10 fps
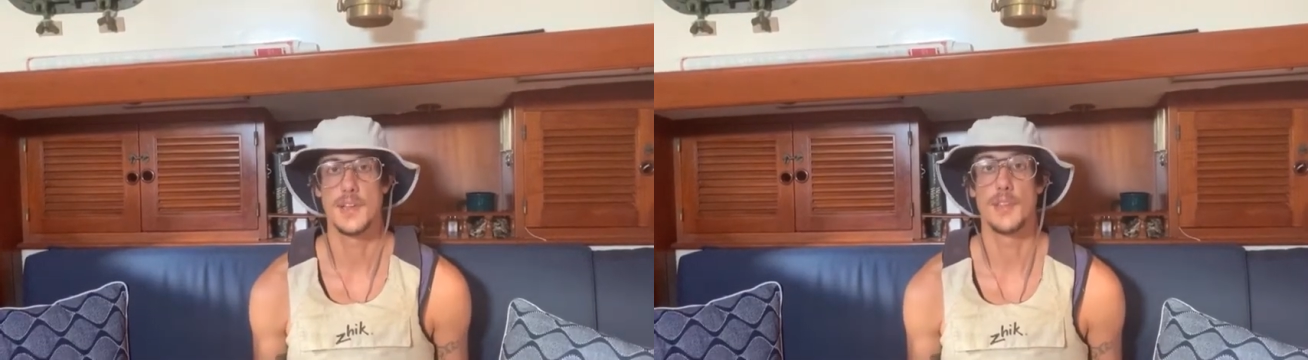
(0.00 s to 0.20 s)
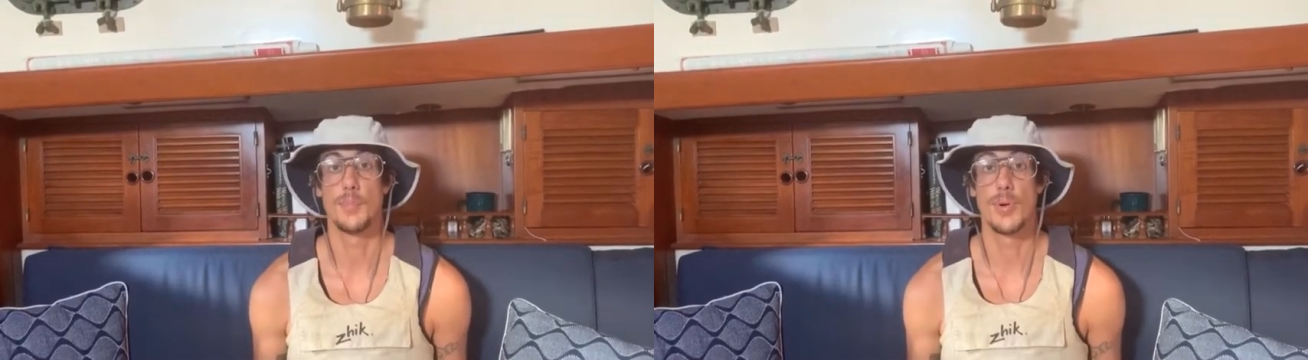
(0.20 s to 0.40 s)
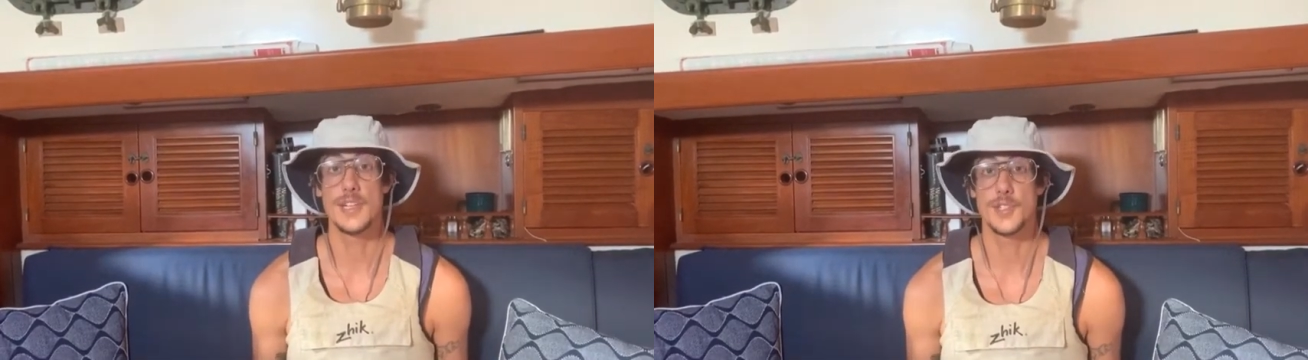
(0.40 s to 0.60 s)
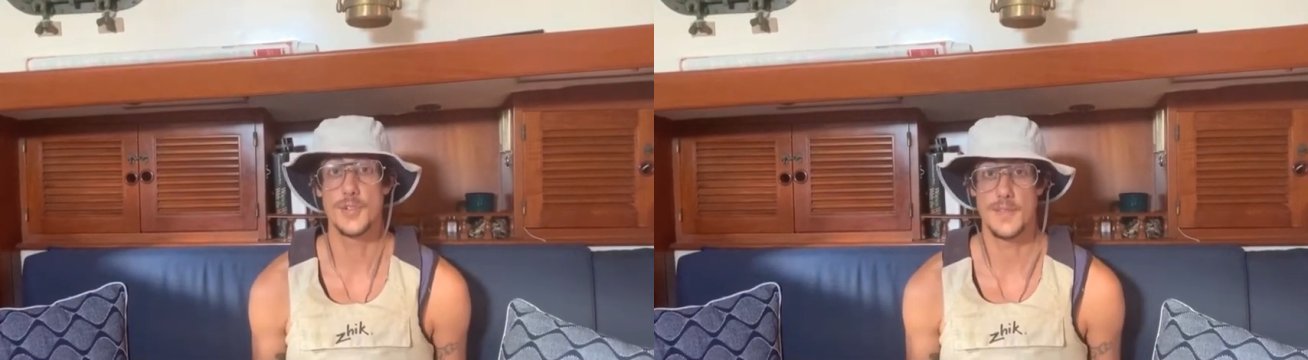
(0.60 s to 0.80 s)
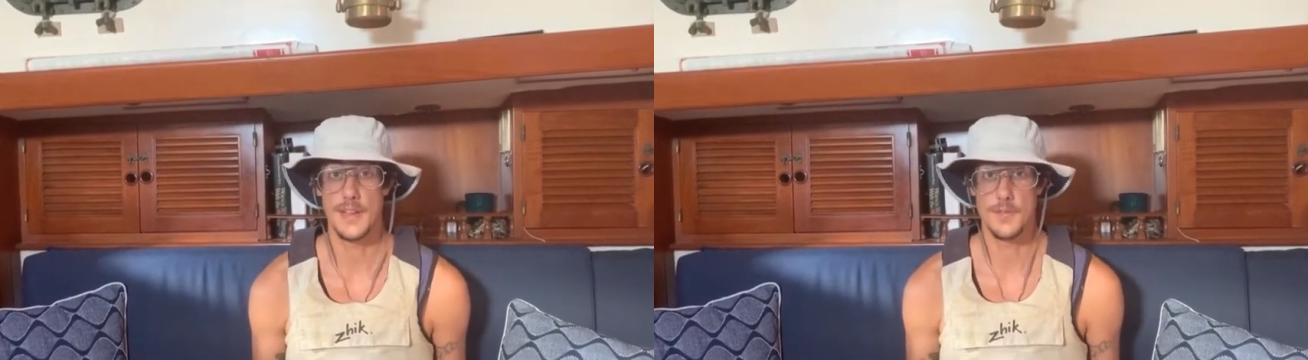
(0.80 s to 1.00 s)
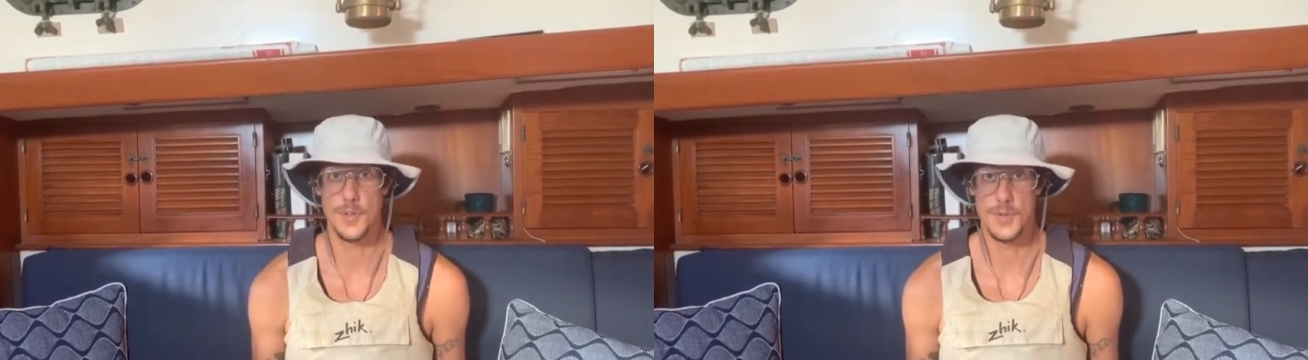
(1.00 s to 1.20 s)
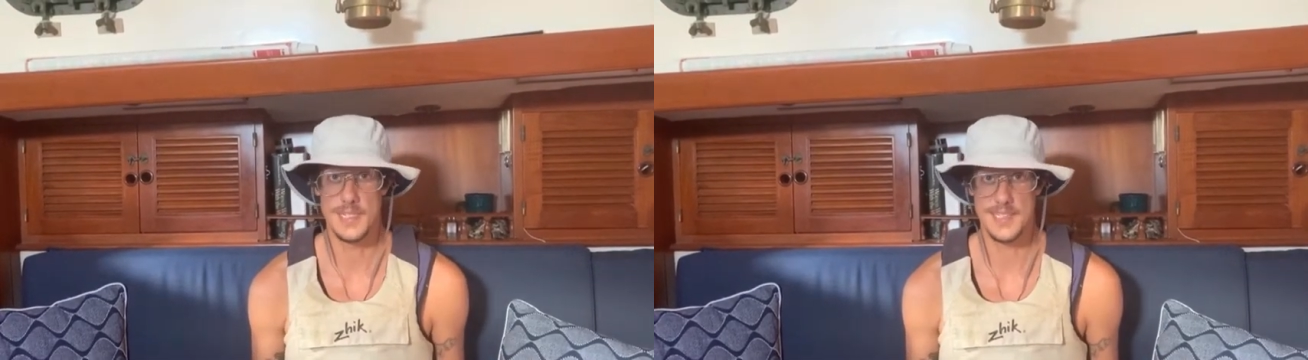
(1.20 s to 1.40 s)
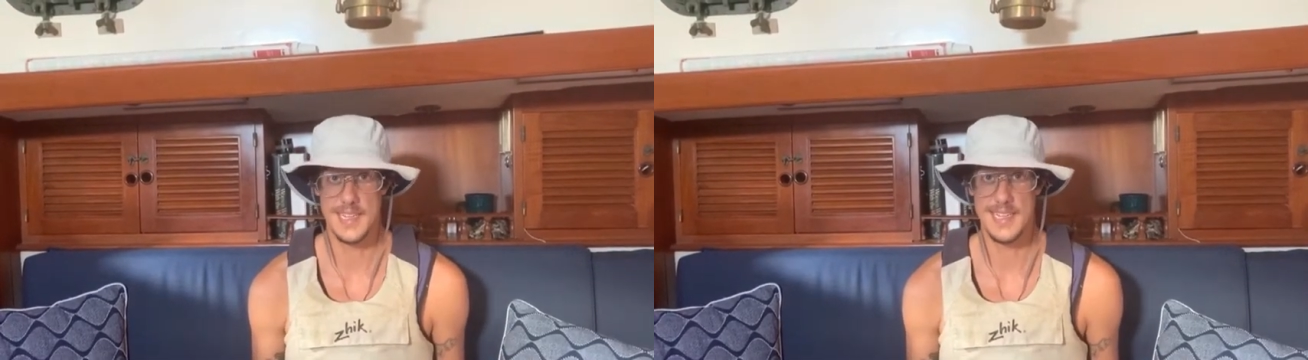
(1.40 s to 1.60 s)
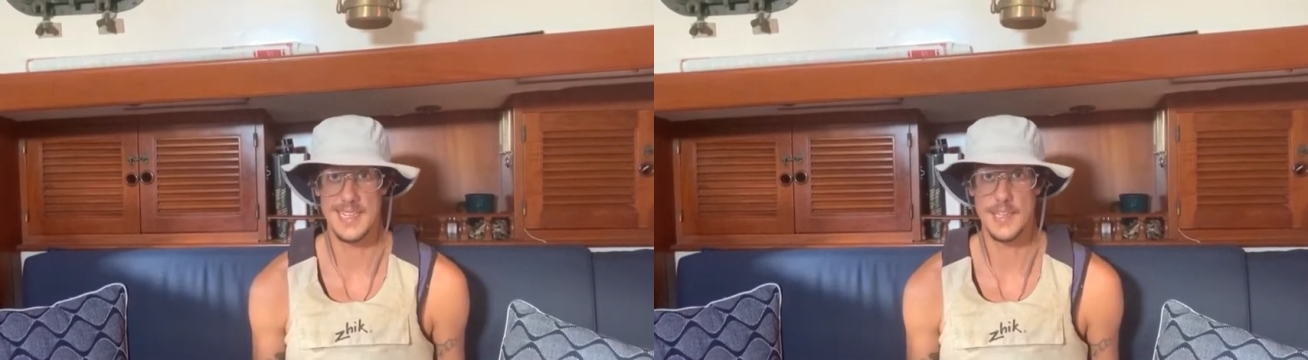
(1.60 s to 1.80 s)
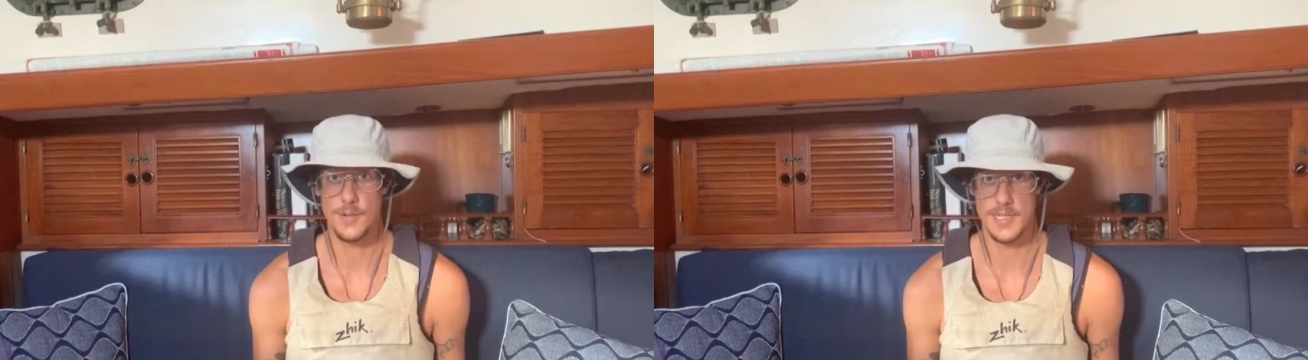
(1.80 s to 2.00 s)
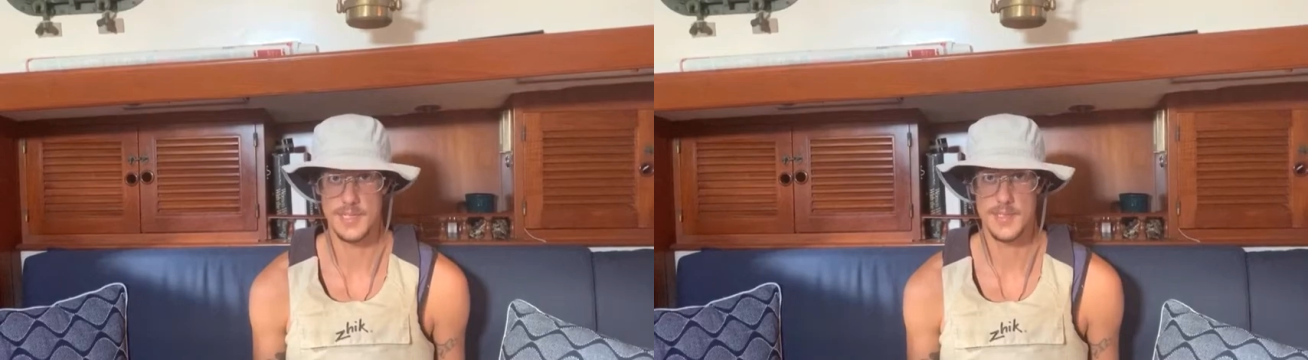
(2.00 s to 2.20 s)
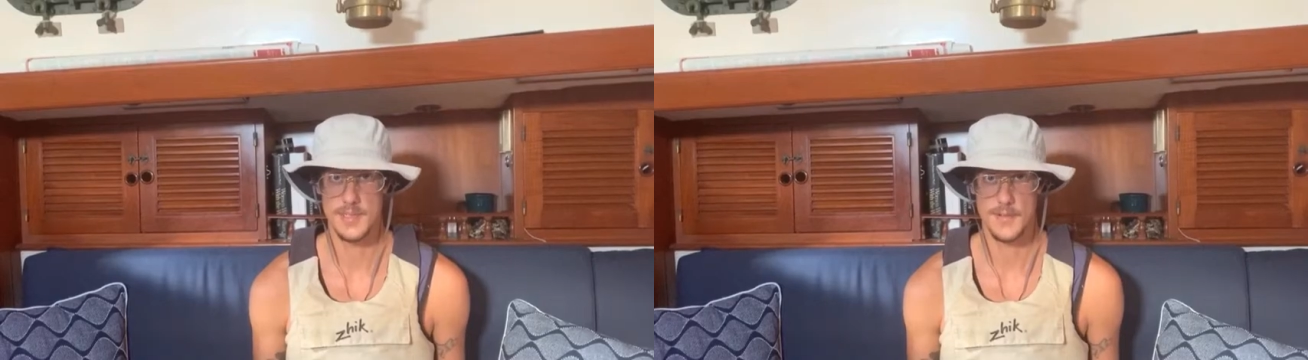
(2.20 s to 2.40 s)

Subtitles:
the pressure of that fluid is going to decrease.